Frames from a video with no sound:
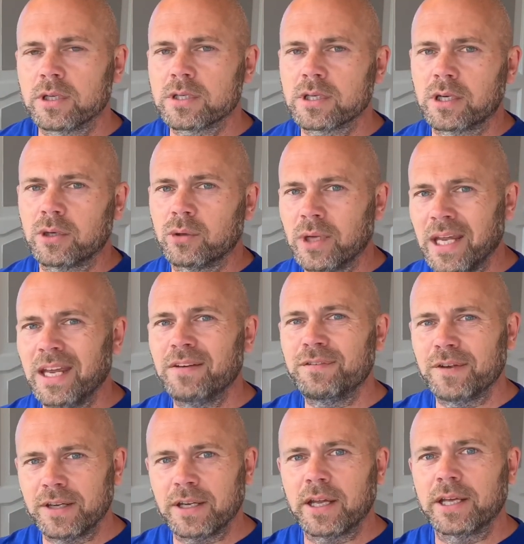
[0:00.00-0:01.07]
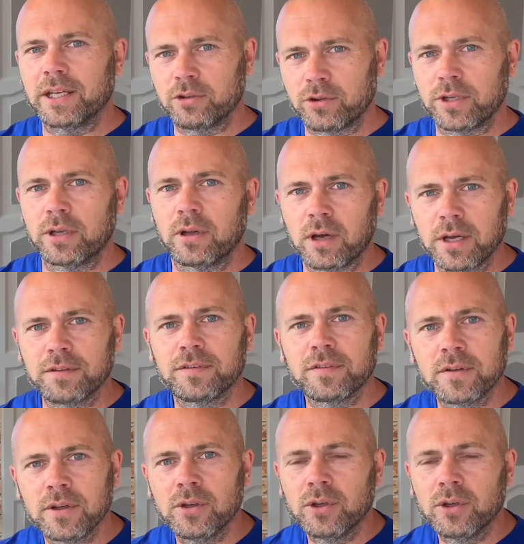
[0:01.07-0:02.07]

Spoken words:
So if in later in life,